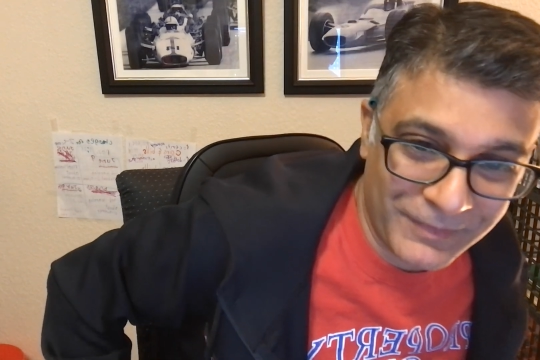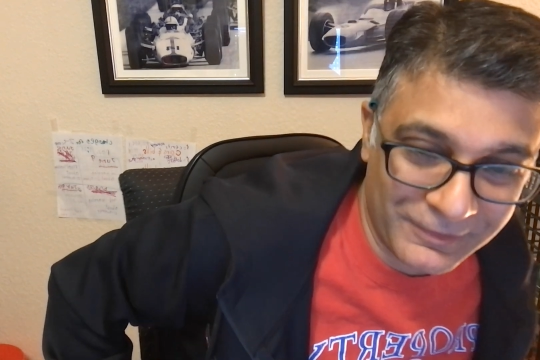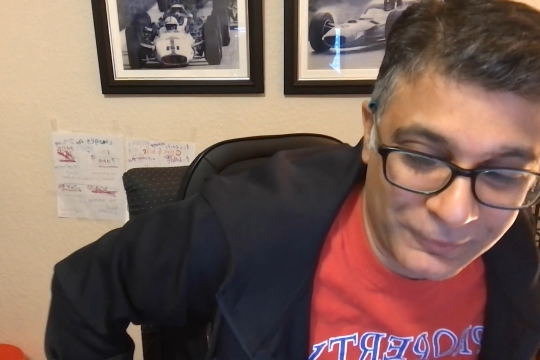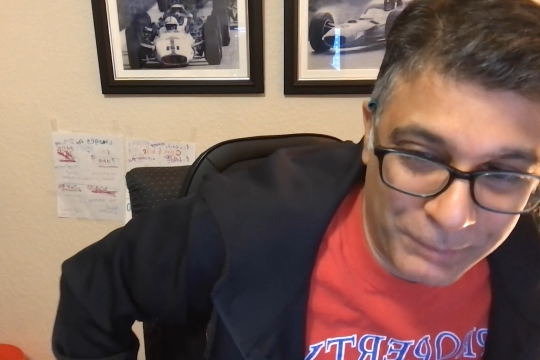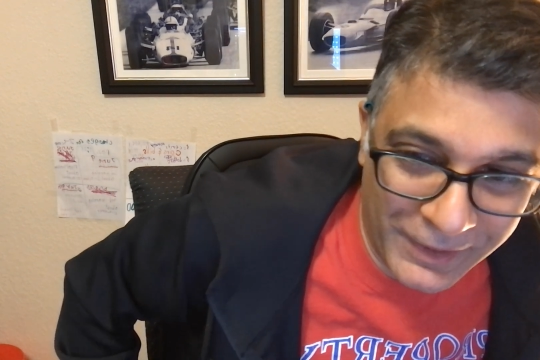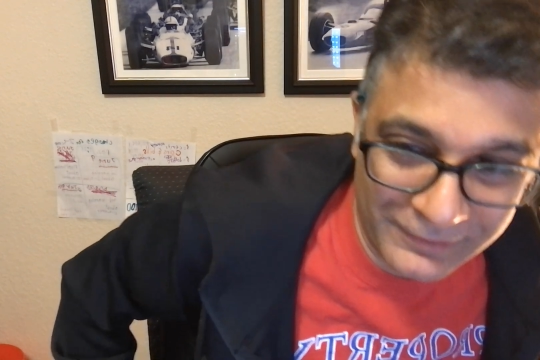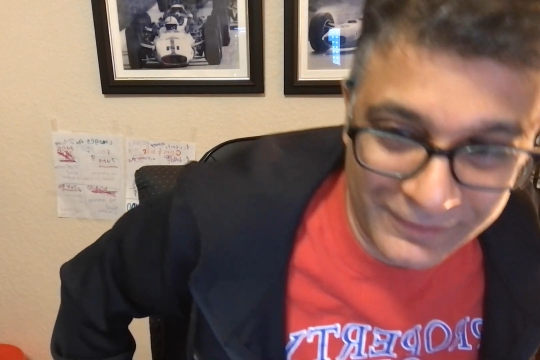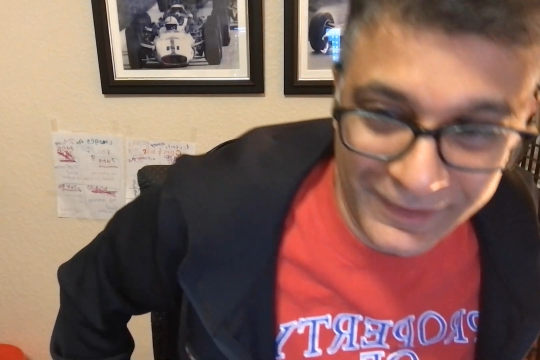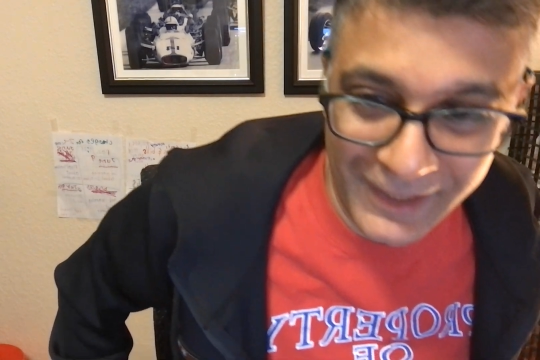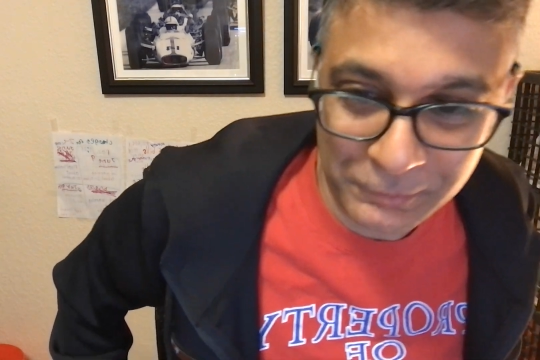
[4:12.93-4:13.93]
So
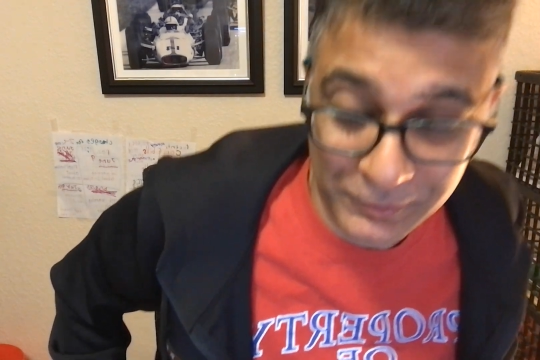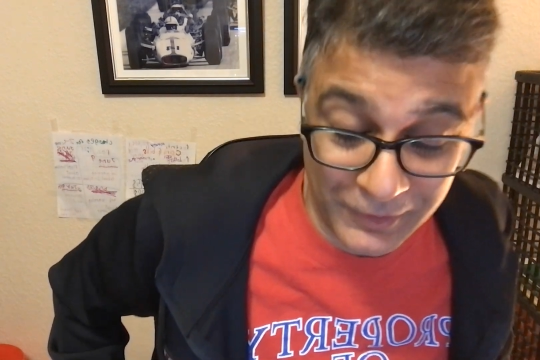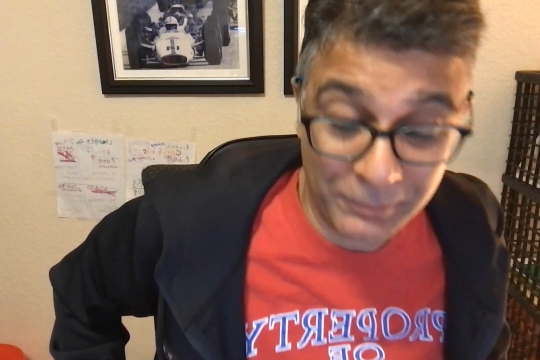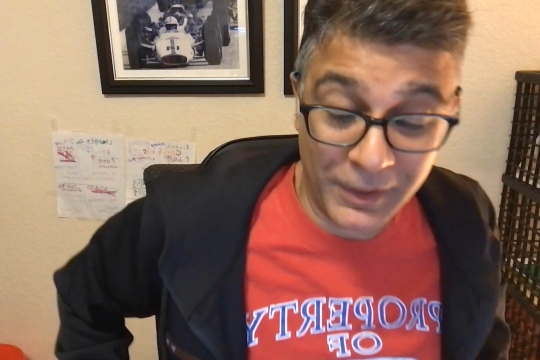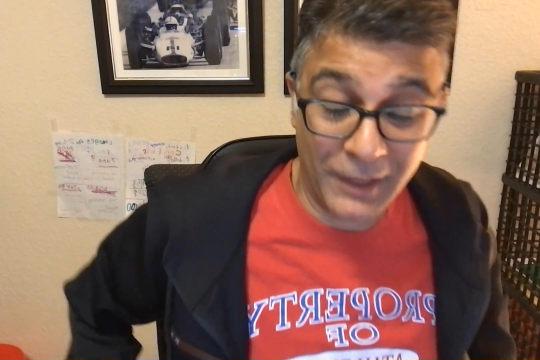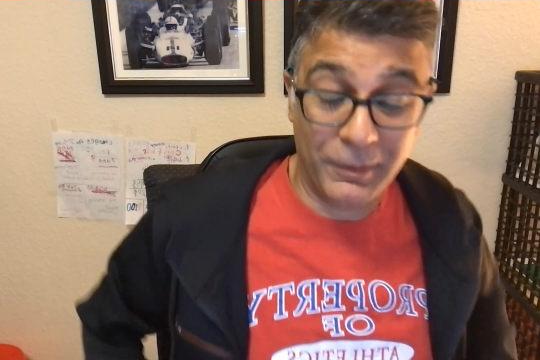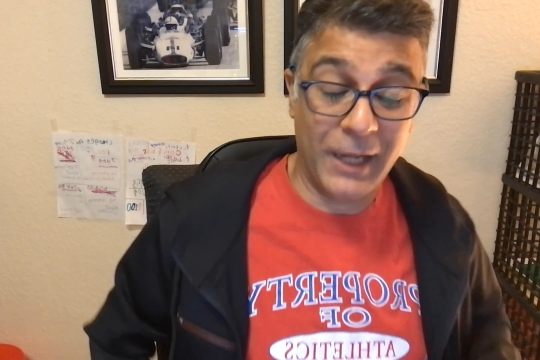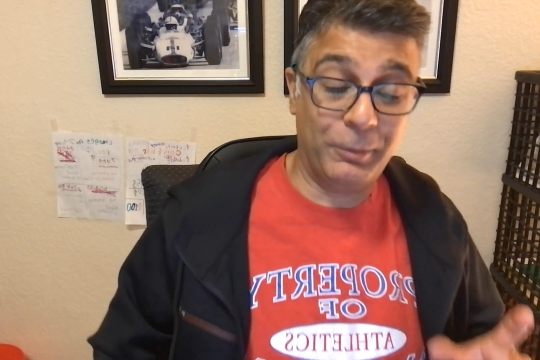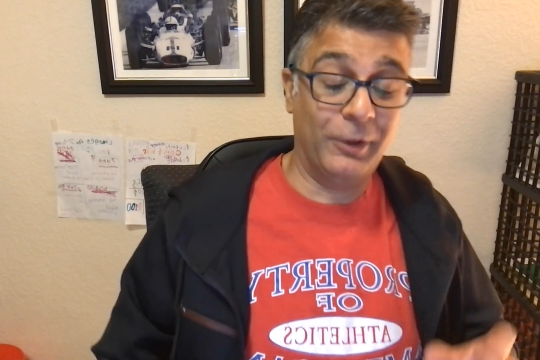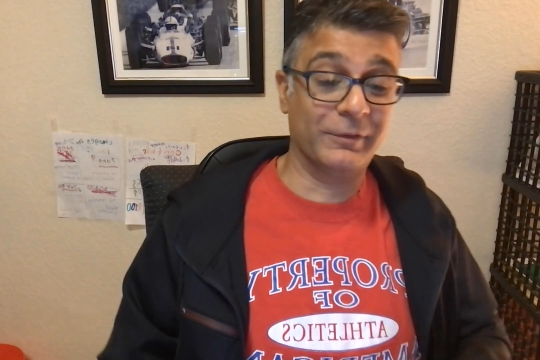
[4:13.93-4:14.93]
Pendleton Act, which I
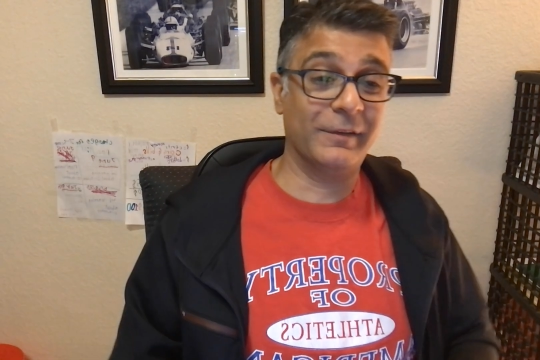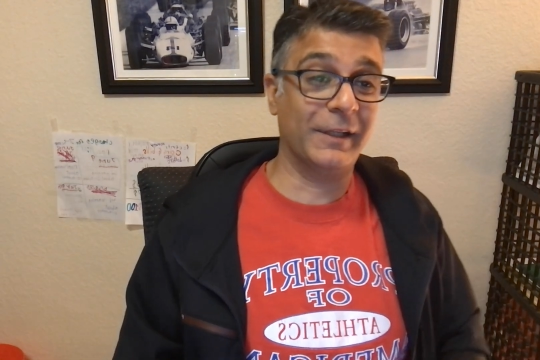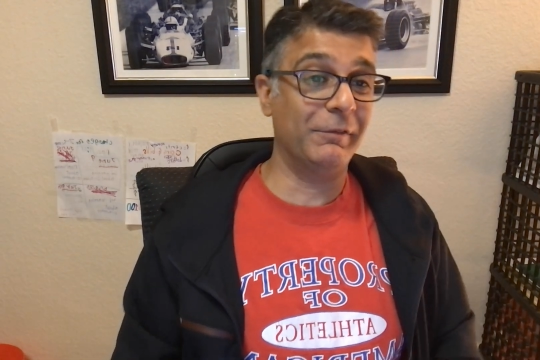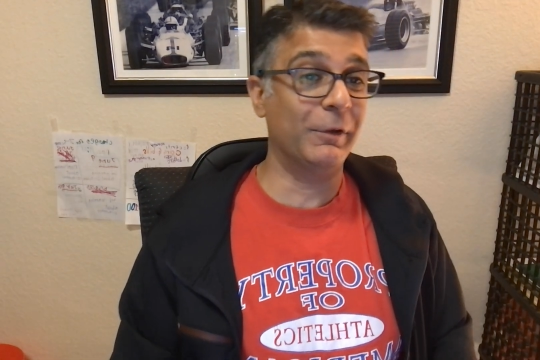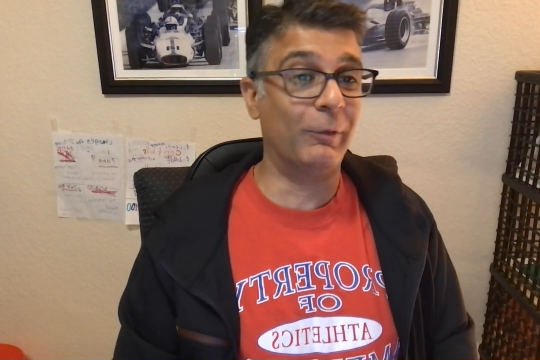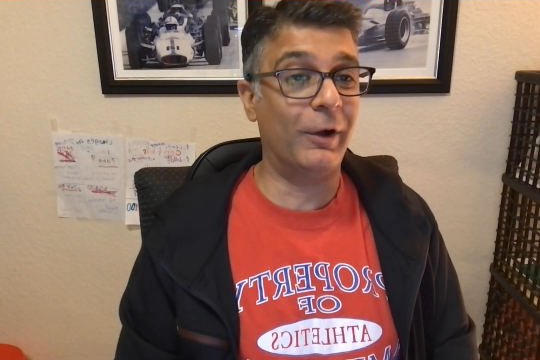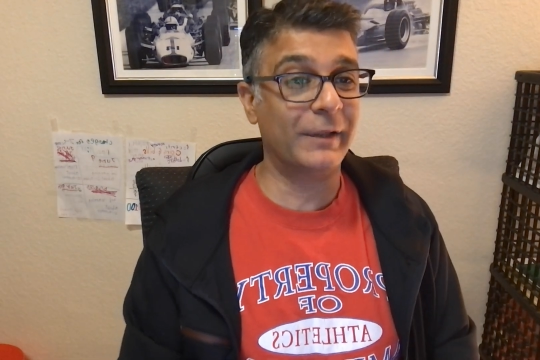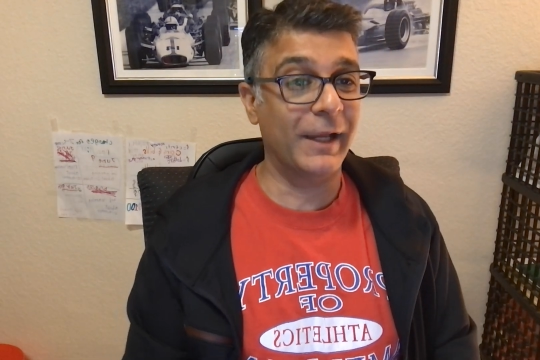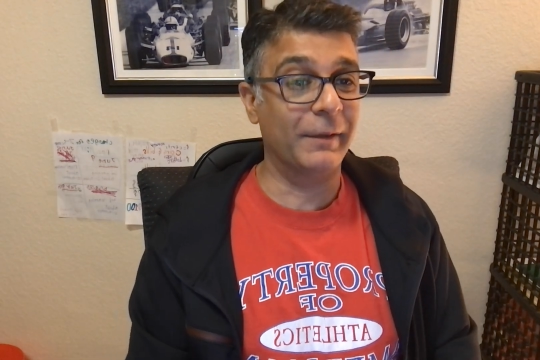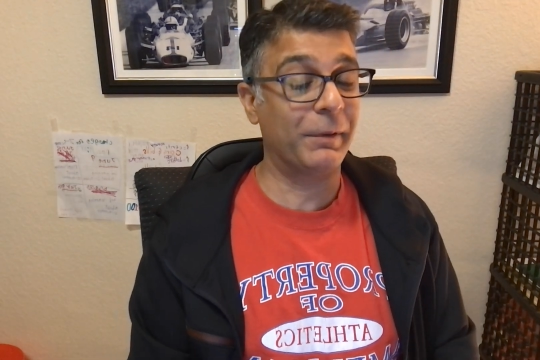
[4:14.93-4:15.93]
apologize, I gave you the wrong date.